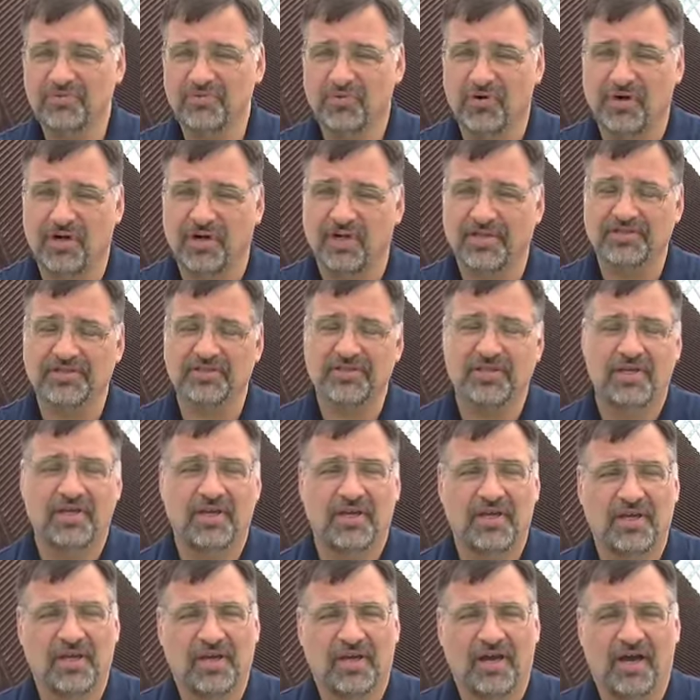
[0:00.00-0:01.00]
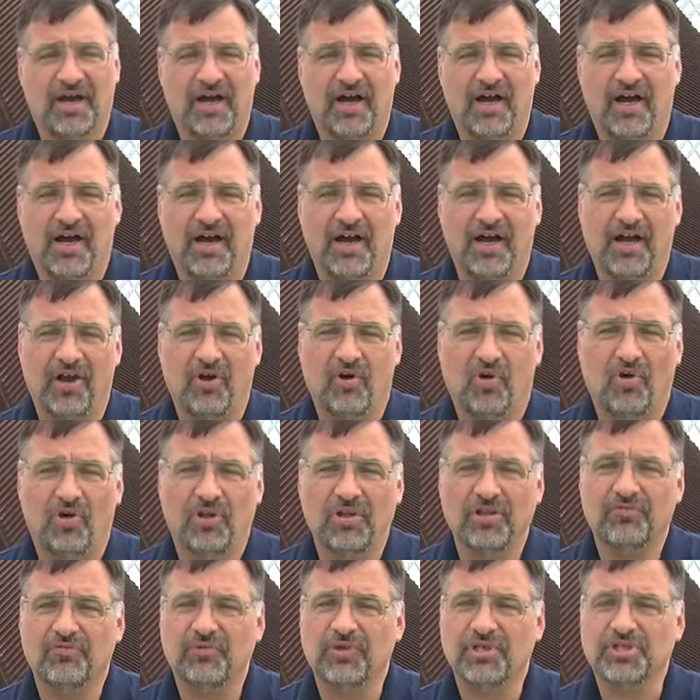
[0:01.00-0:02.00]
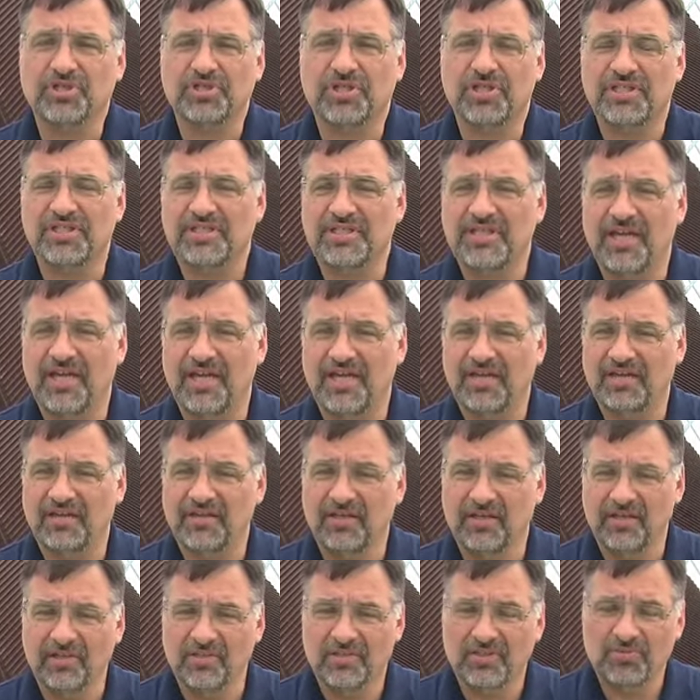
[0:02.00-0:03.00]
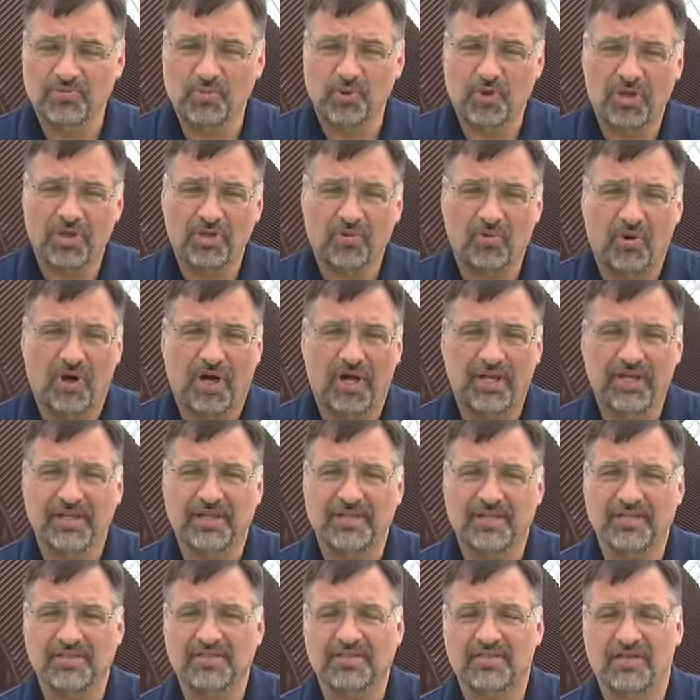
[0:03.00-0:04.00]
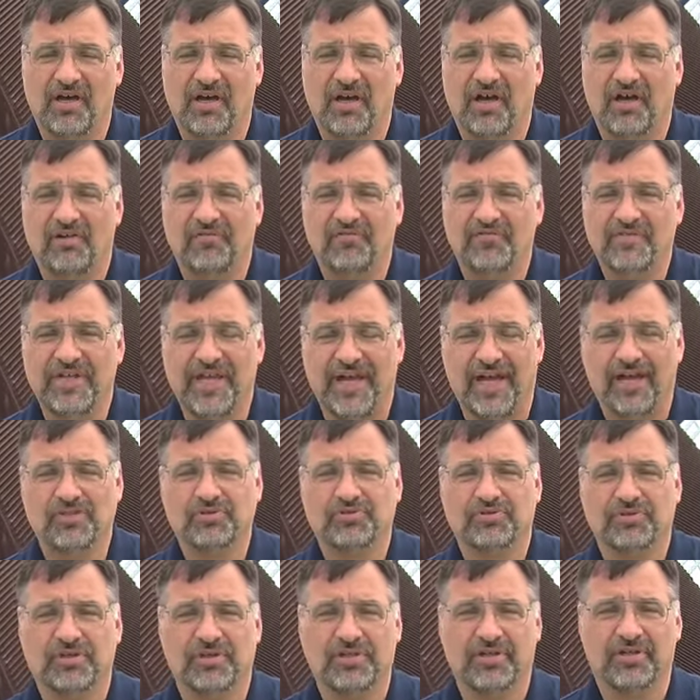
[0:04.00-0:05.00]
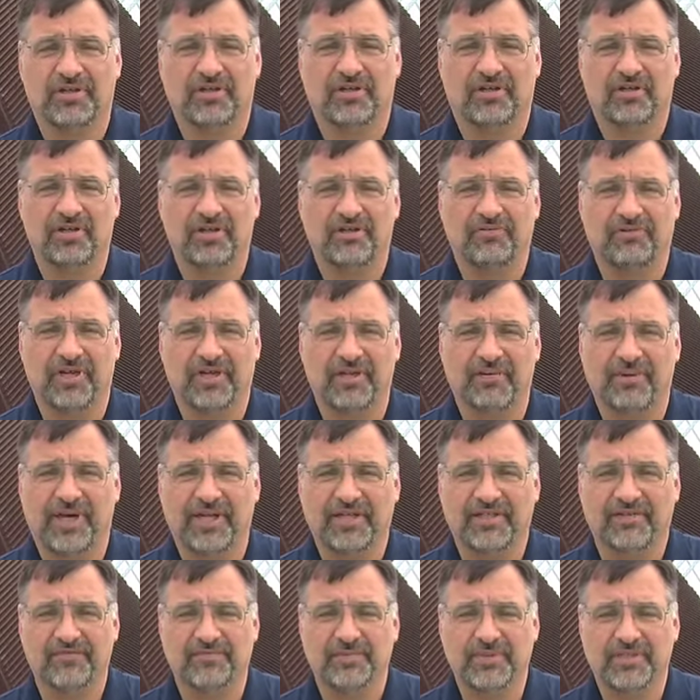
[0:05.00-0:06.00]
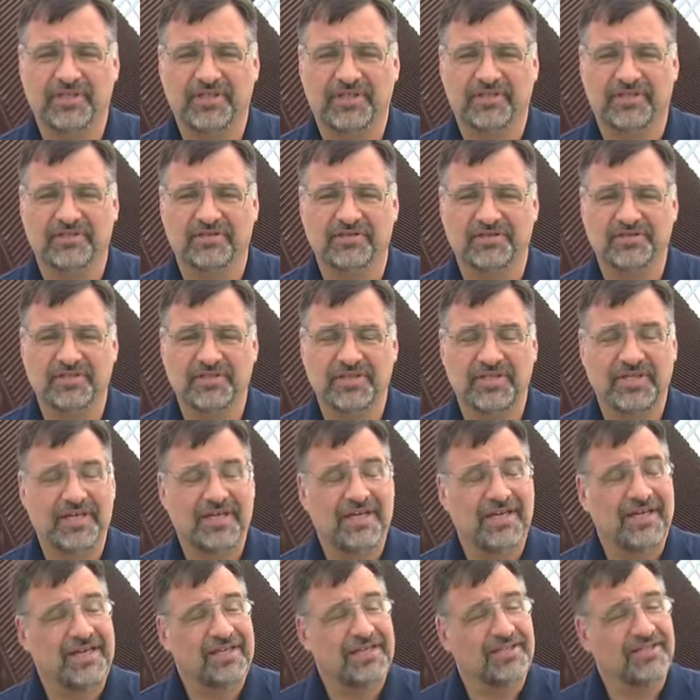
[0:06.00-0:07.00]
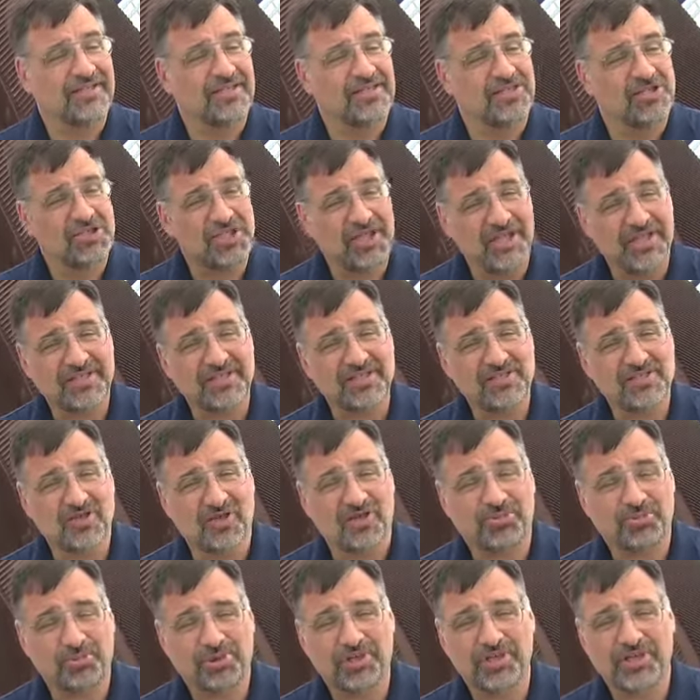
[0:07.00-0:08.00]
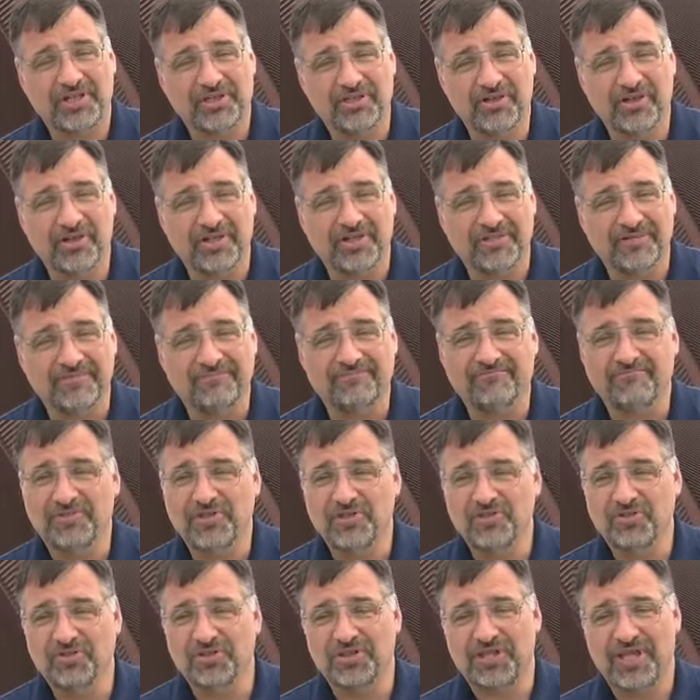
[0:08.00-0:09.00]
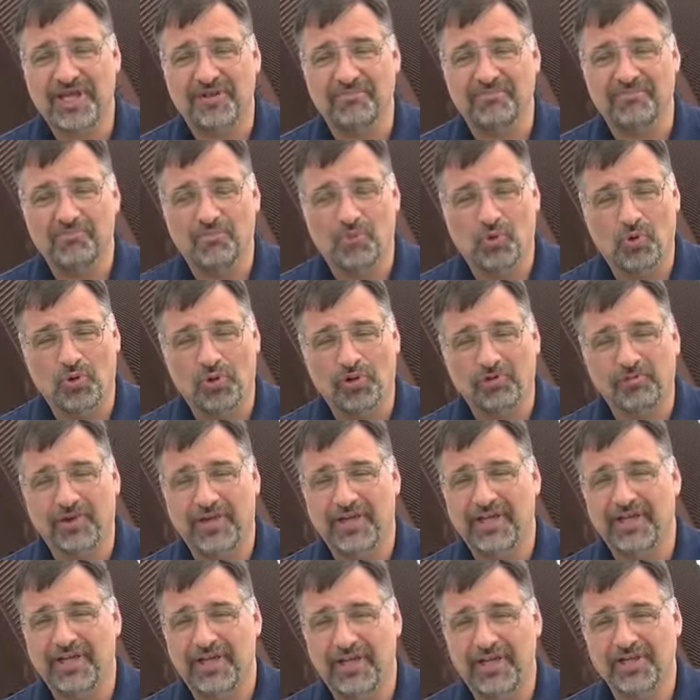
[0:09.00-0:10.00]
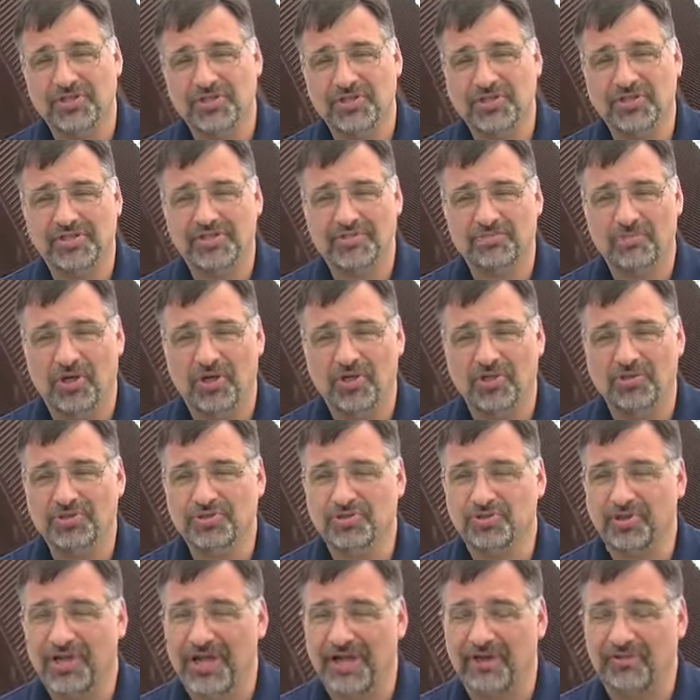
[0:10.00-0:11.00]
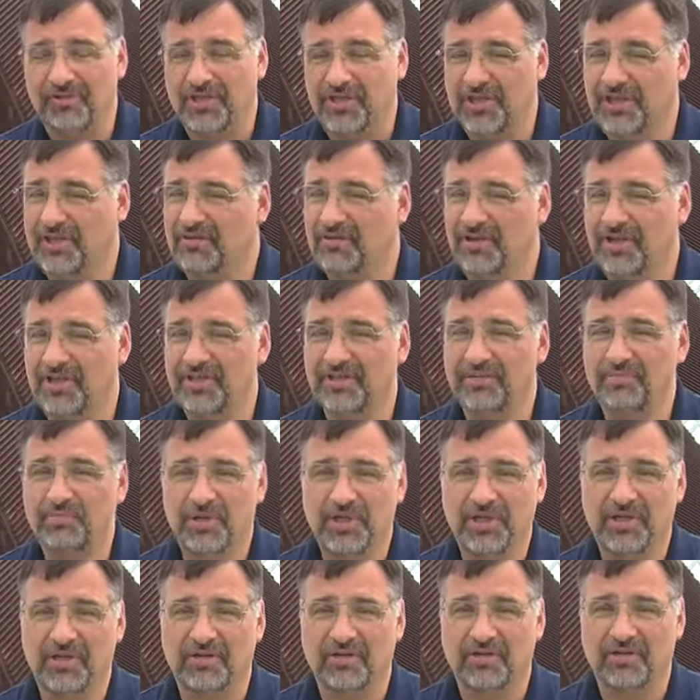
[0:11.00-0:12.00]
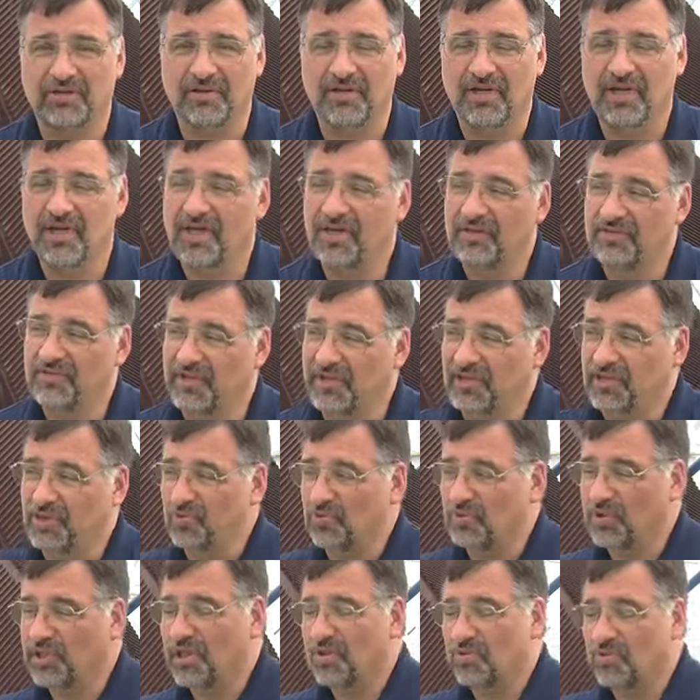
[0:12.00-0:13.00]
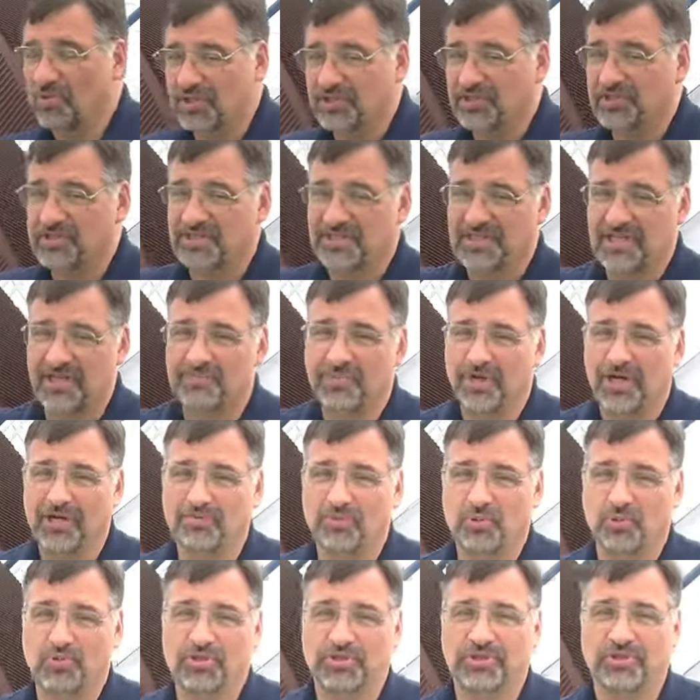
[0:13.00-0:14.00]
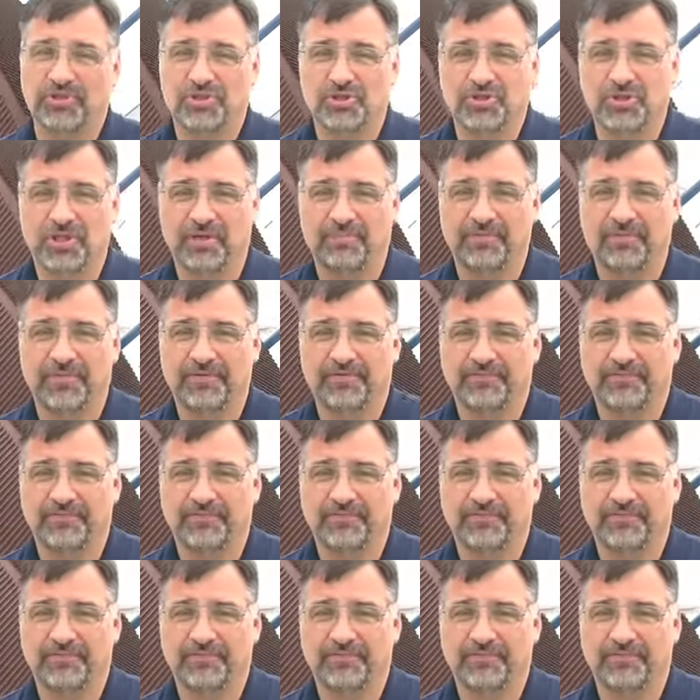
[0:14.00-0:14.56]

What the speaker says: walls, all of which contain small quantities of naturally occurring radioactive materials. The chances are pretty good. You'll get more radiation exposure out here on the pier than you will once you step on board the ship.